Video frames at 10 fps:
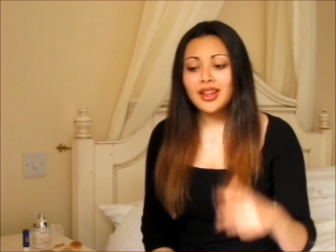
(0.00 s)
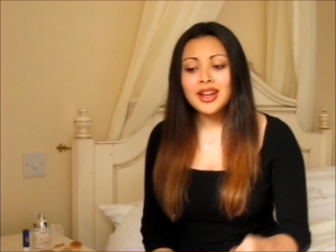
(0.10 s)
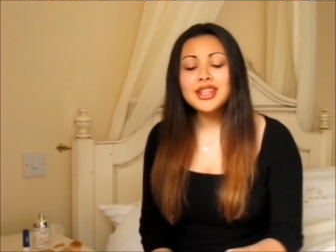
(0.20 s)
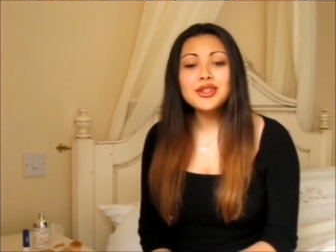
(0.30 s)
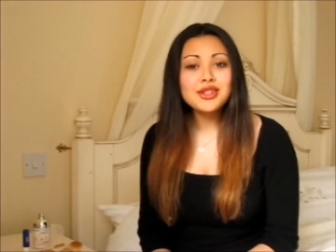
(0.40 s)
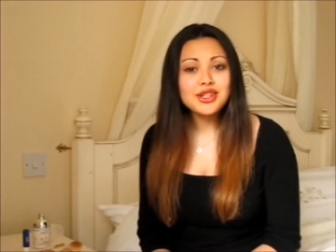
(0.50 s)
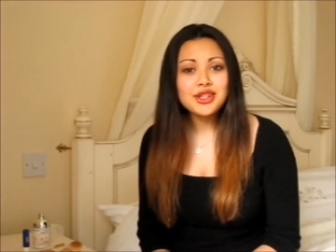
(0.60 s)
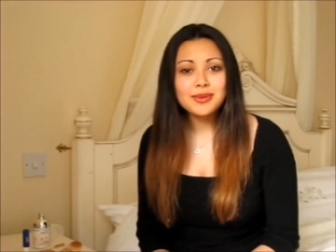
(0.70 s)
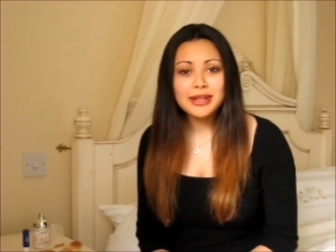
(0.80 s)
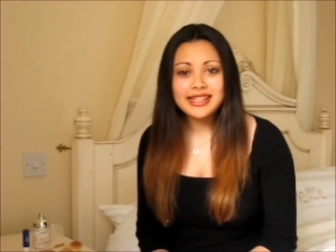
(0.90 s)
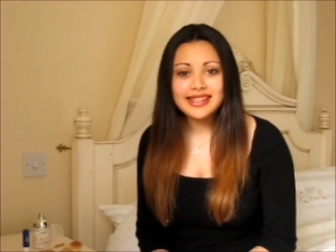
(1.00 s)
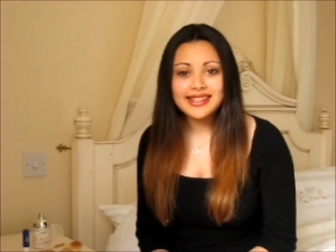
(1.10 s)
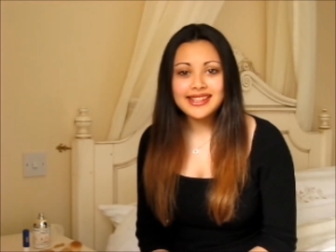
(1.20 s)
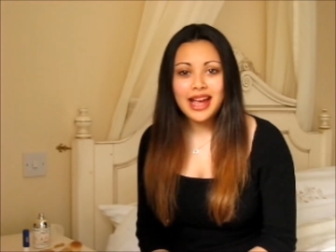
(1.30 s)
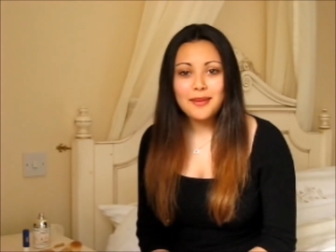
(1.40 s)
I used to use my
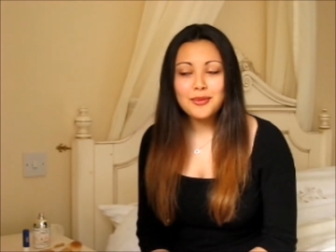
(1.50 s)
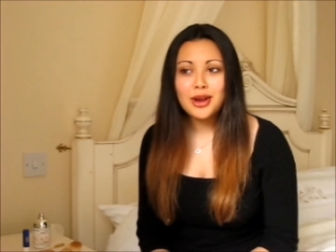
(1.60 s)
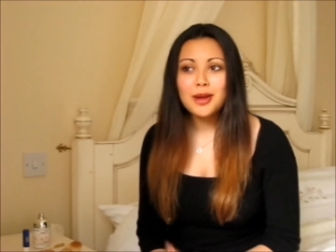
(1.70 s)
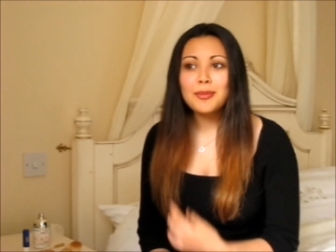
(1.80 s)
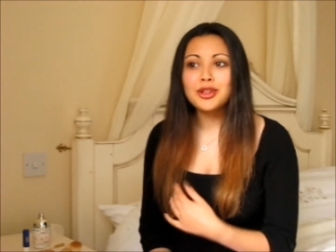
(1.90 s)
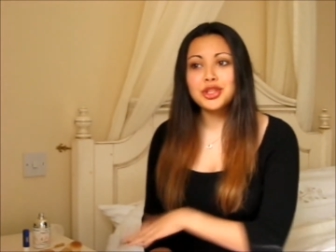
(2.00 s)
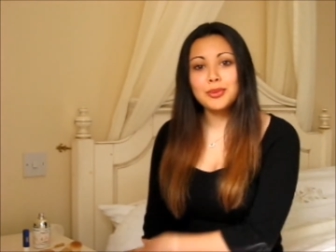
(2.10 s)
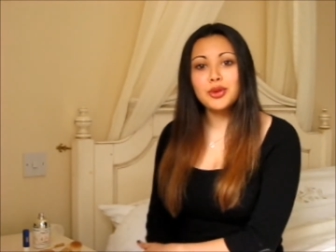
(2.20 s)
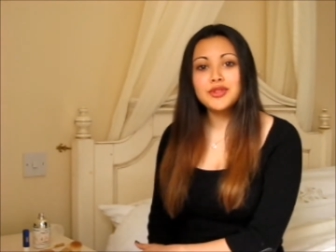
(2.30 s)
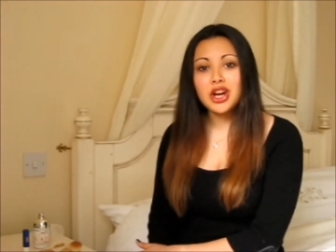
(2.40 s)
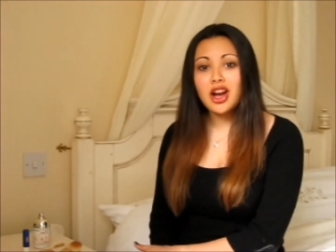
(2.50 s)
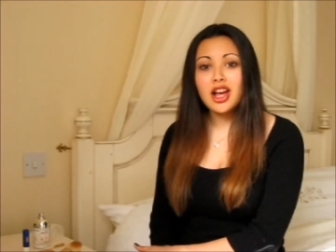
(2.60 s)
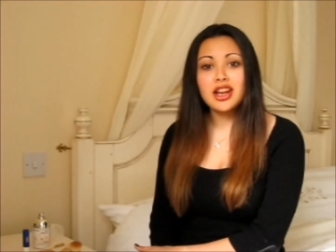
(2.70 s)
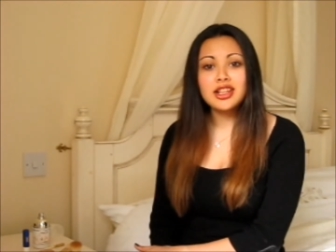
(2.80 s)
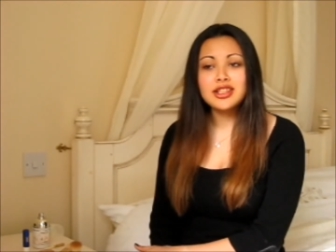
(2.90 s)
sister's camera, but she moved to
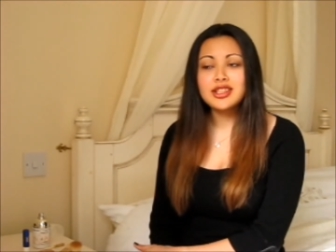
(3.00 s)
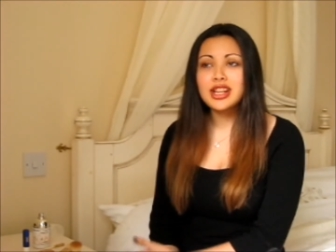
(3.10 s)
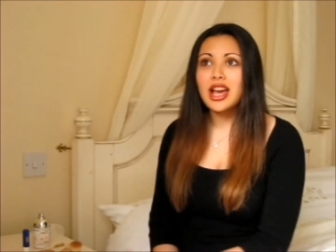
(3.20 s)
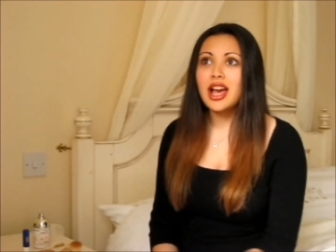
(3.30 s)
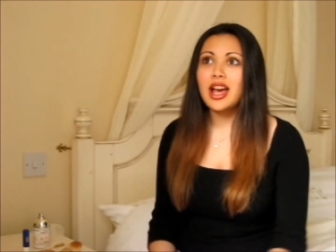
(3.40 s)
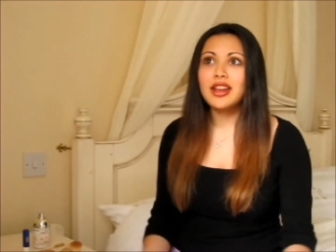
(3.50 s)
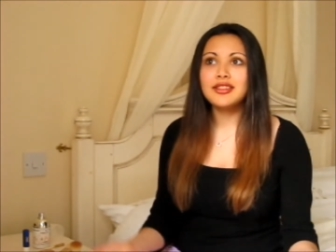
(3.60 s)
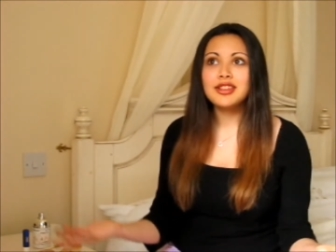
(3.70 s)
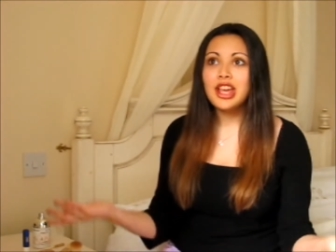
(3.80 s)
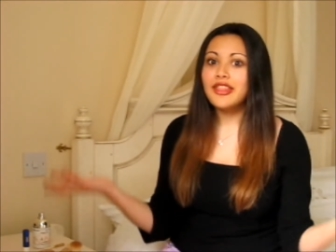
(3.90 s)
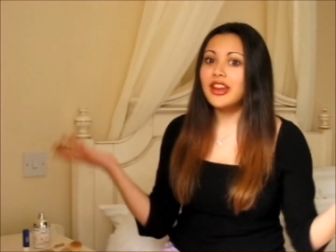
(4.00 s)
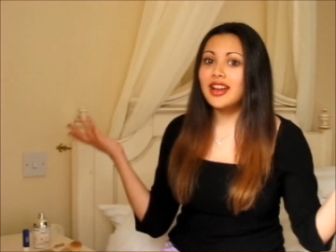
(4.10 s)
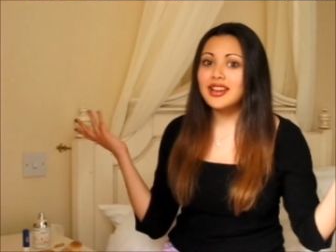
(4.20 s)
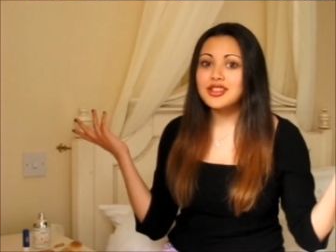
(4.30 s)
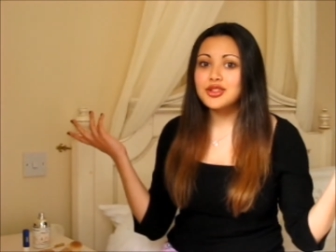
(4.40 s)
Ireland and then
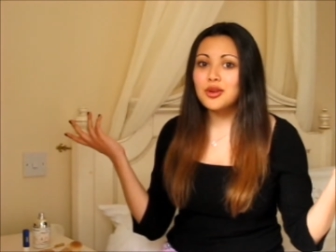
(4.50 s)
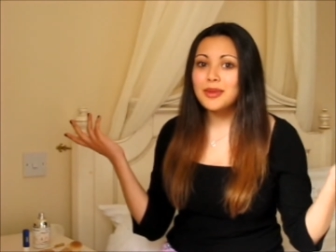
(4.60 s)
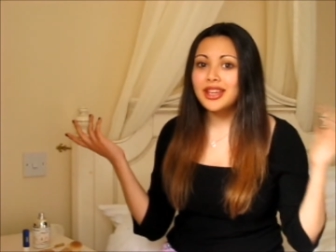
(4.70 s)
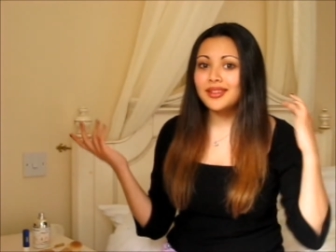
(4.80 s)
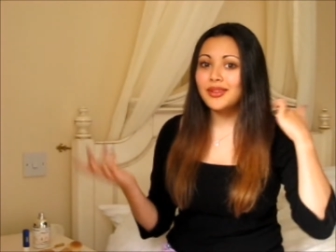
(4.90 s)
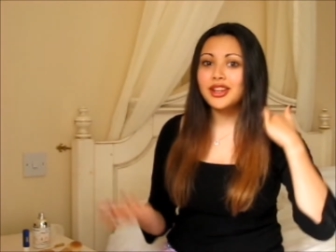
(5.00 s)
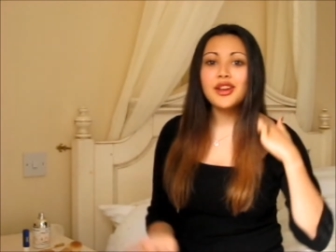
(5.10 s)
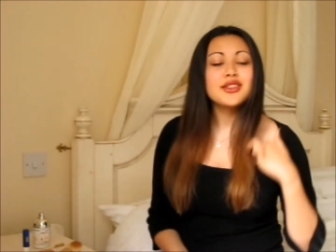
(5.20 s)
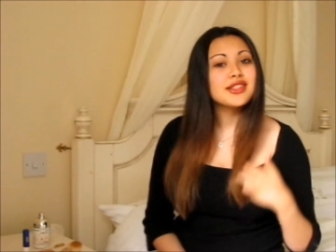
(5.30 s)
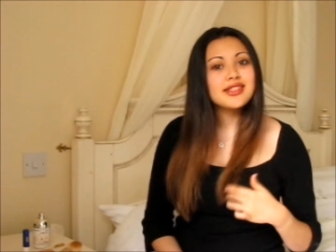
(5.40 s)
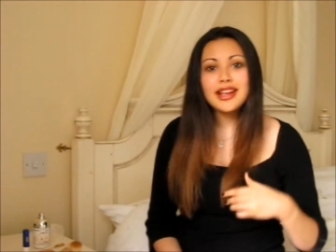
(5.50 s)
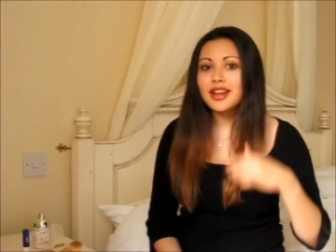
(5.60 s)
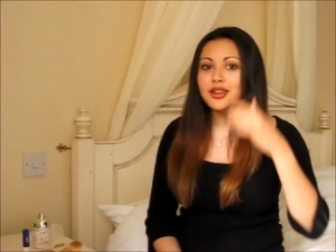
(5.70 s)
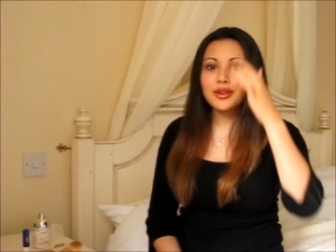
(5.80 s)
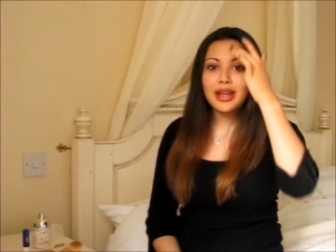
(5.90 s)
I had to stop making videos because I
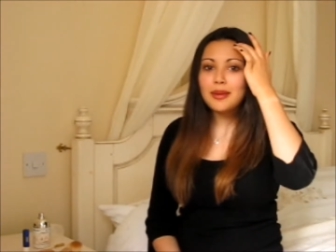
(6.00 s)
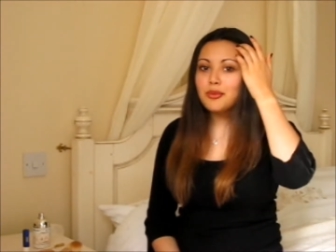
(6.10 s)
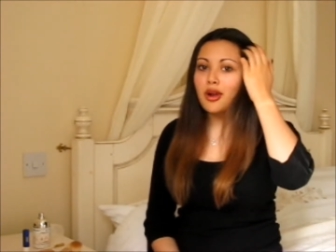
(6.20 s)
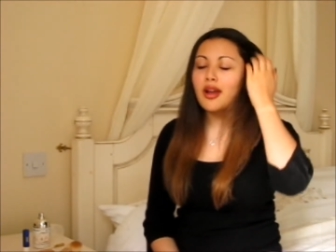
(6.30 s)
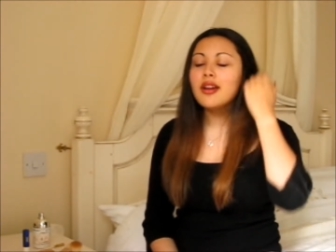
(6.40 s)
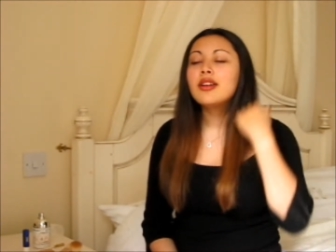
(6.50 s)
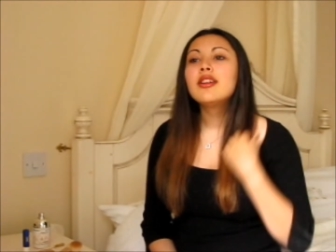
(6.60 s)
had no camera.